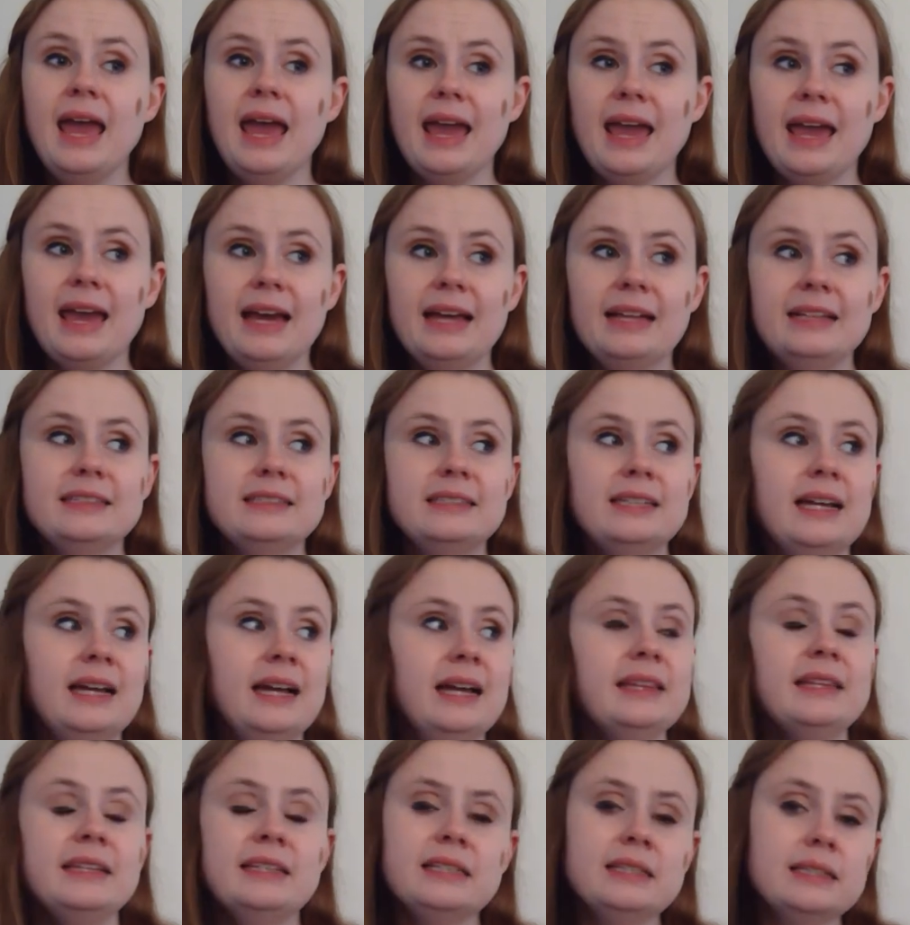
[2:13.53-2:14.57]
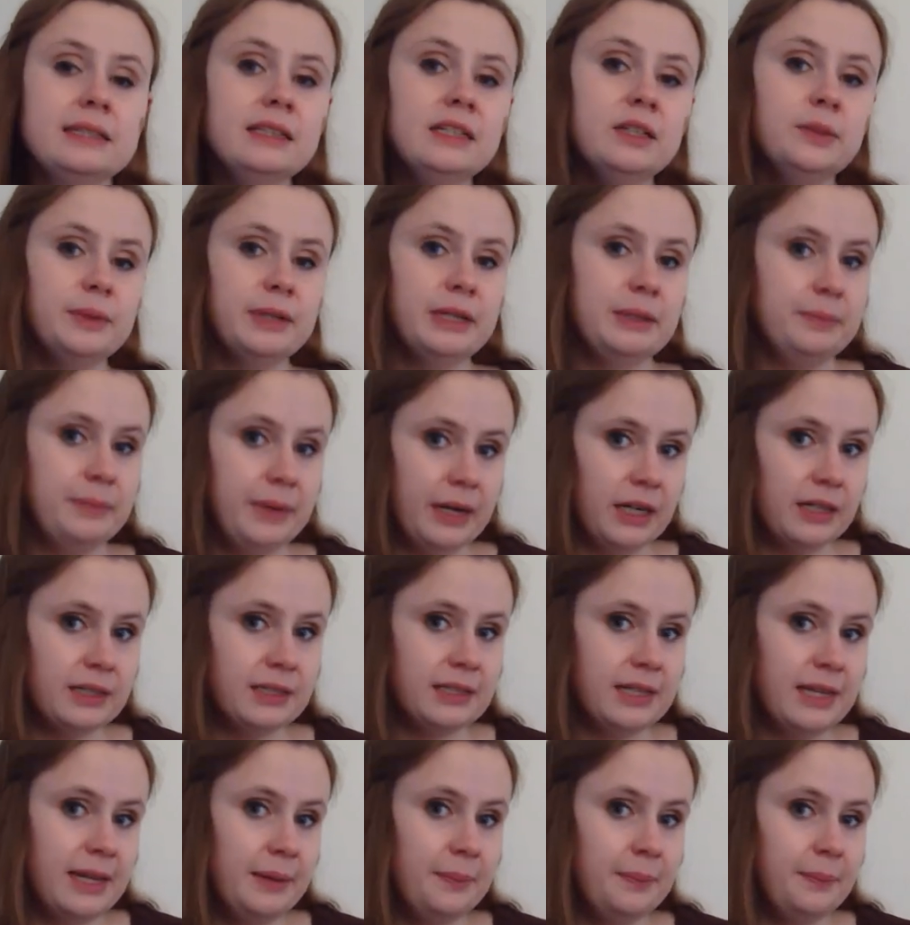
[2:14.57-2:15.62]
And this is a little bit
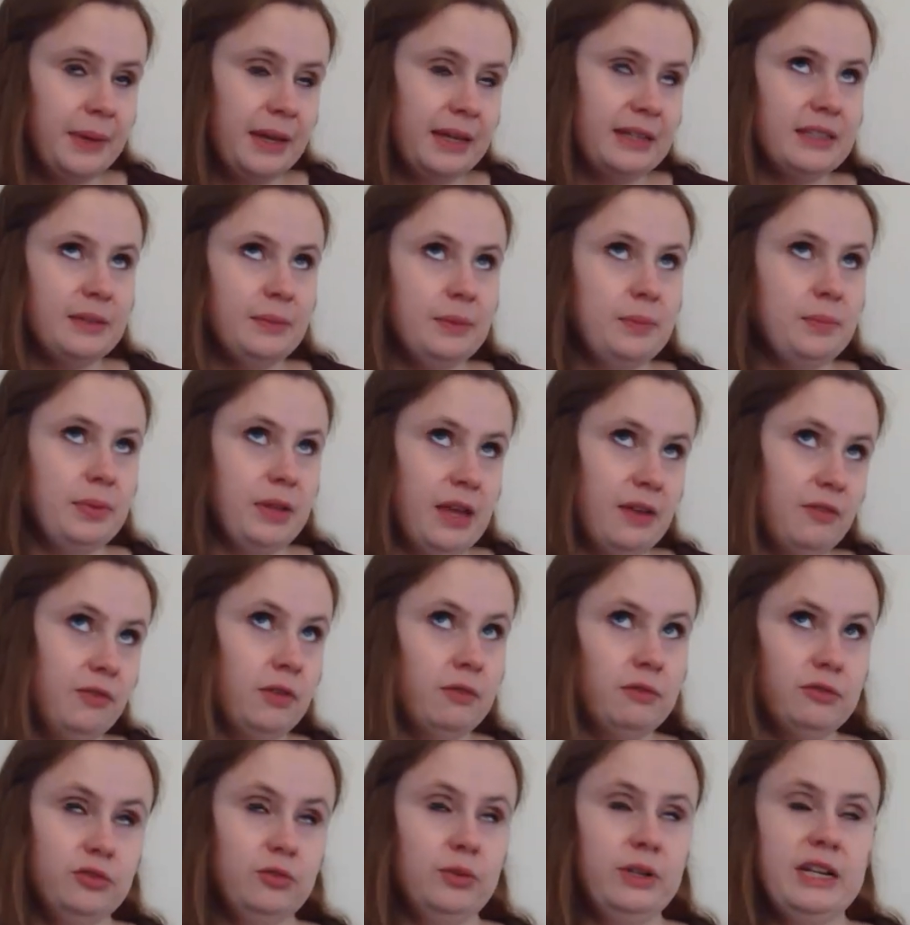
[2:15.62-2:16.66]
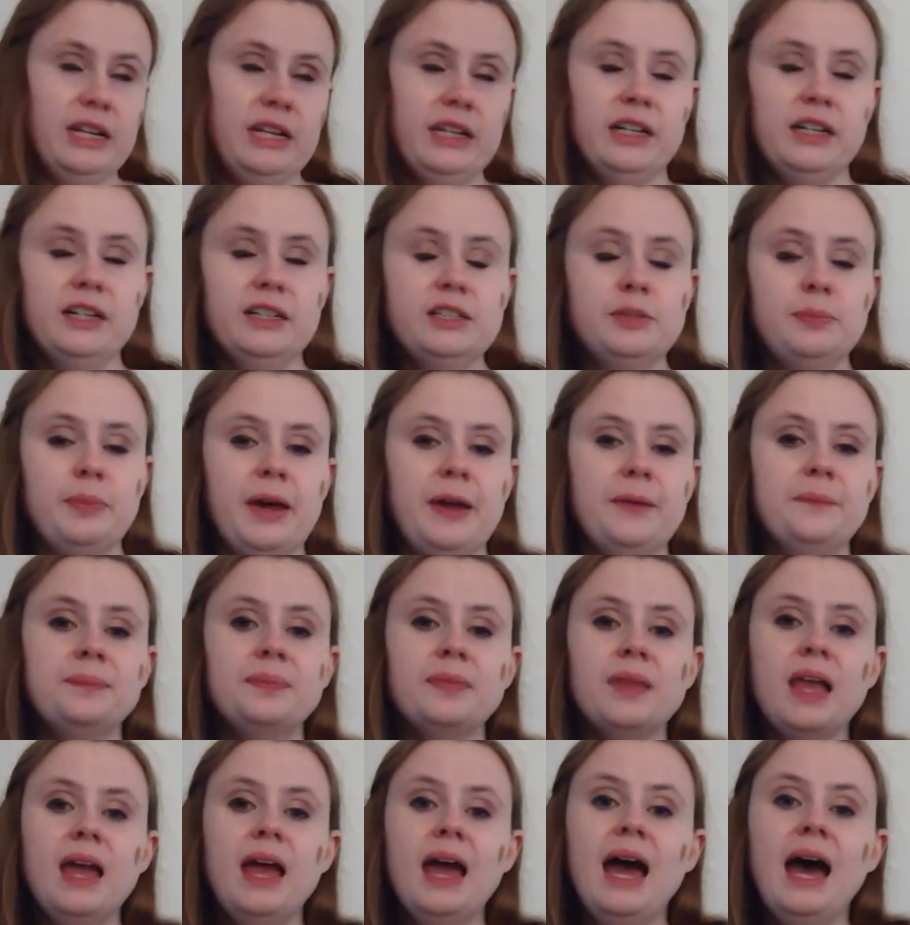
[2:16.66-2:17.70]
embarrassing because I've been playing for over 20 years, but
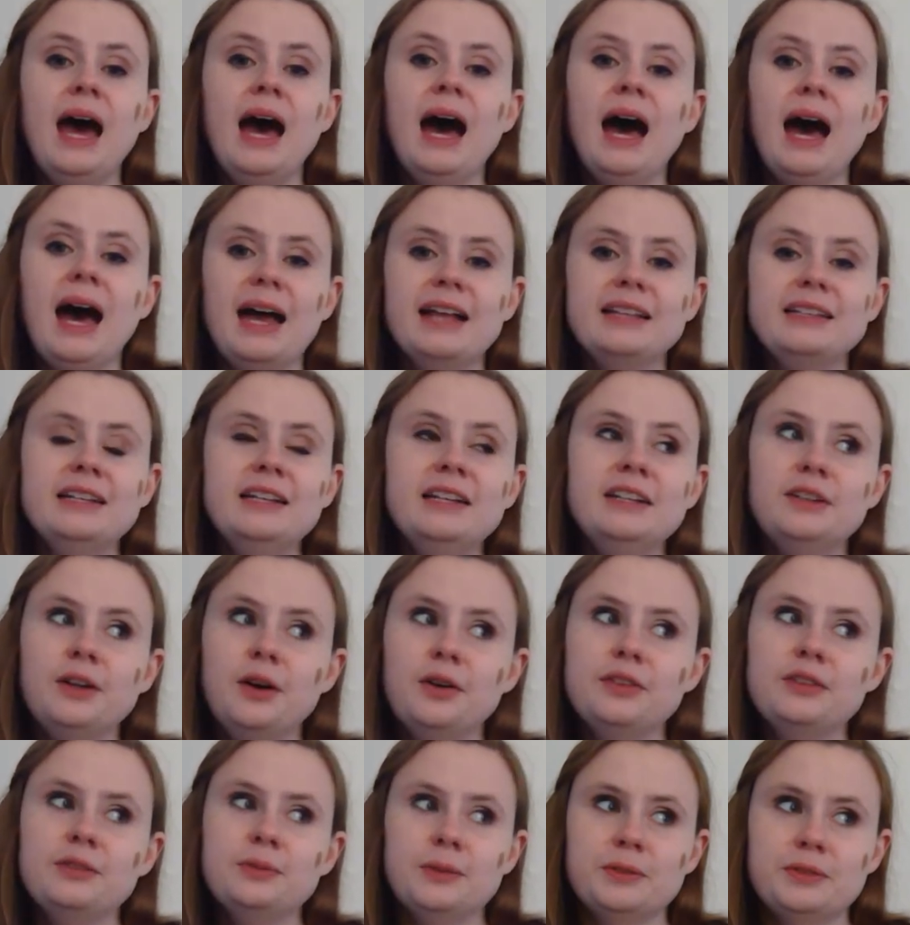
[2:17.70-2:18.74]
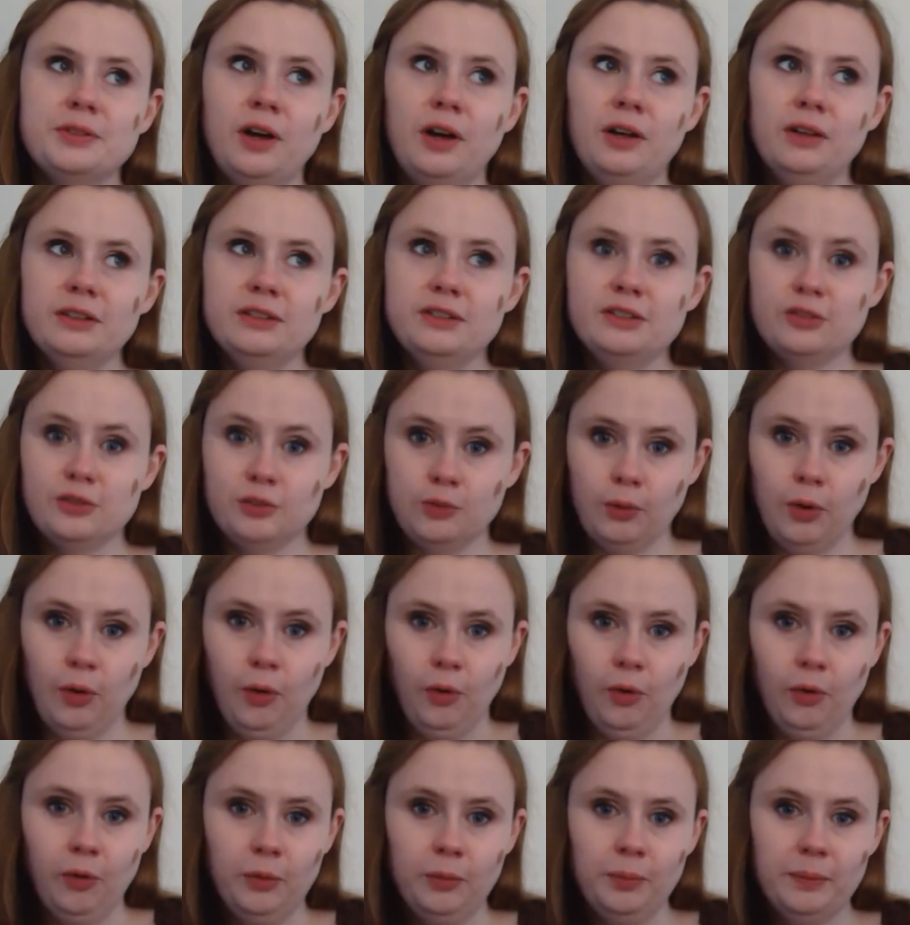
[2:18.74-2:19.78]
I didn't know this was called a
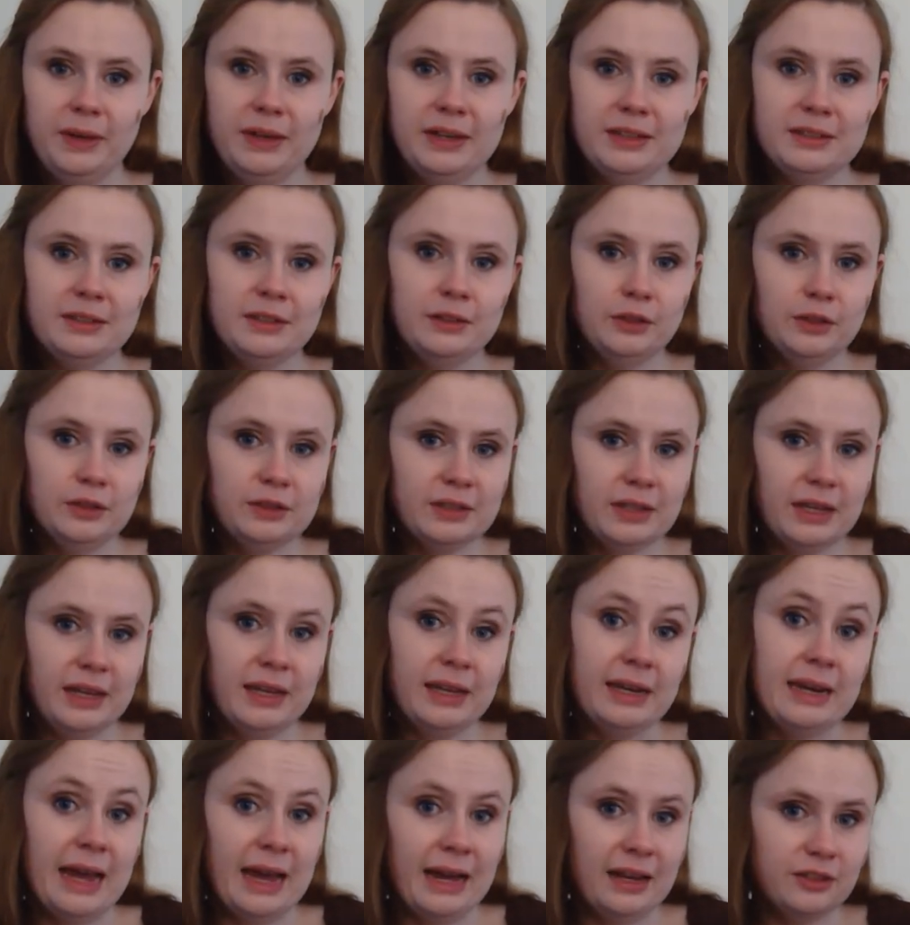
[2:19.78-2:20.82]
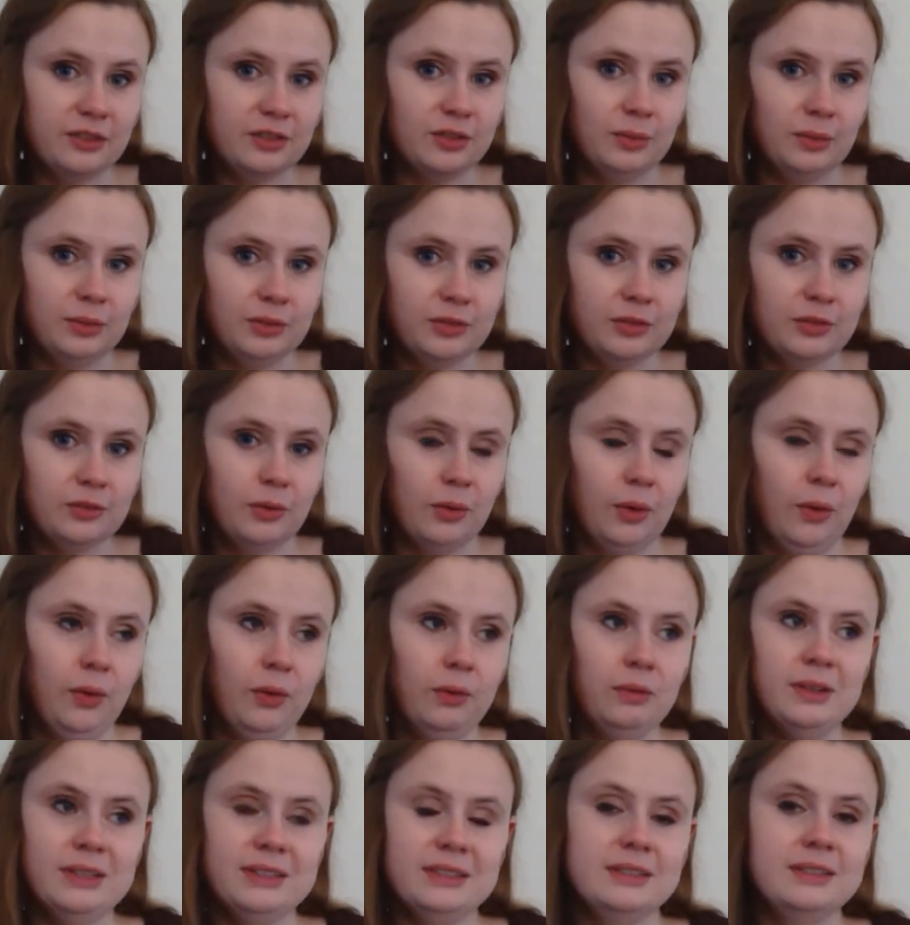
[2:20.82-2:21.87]
scroll because it looks like an actual
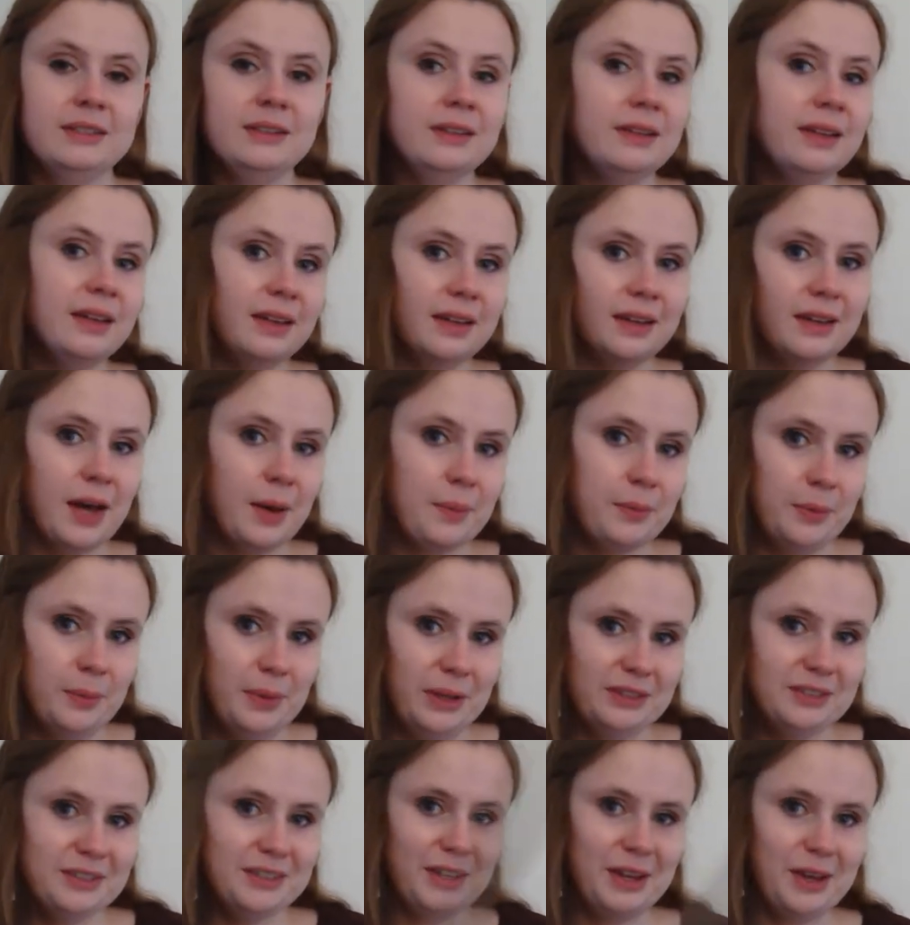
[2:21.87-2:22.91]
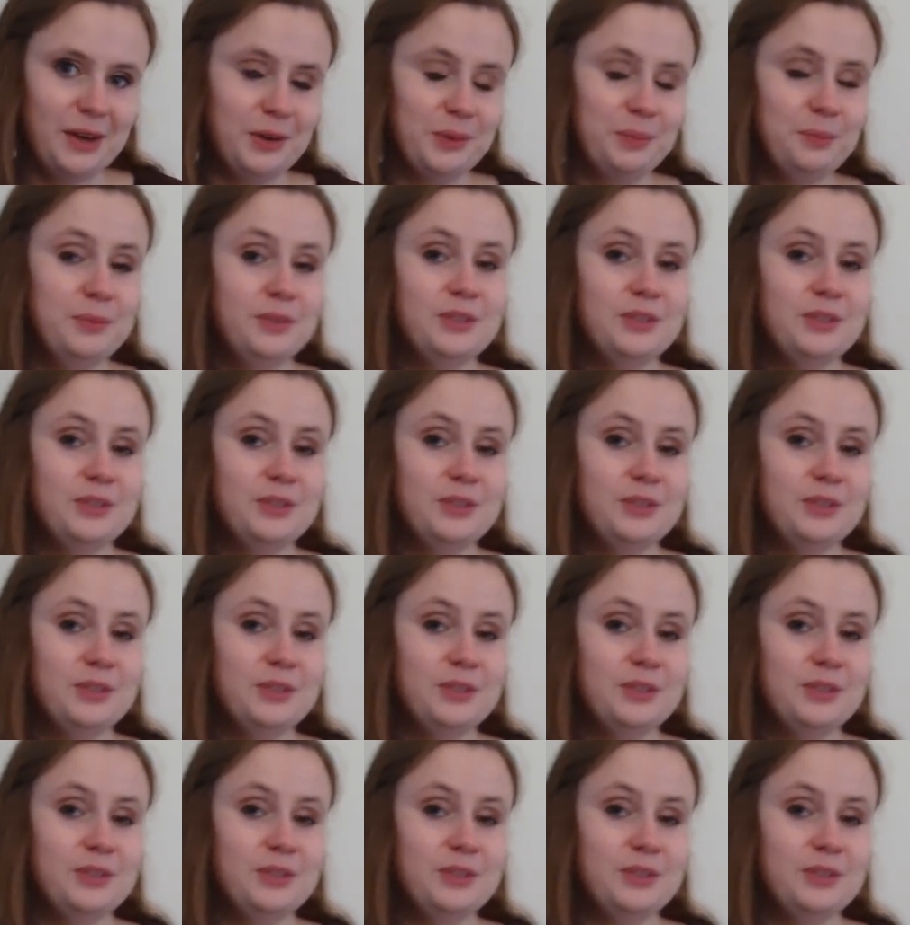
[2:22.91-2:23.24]
scroll until like a couple months ago.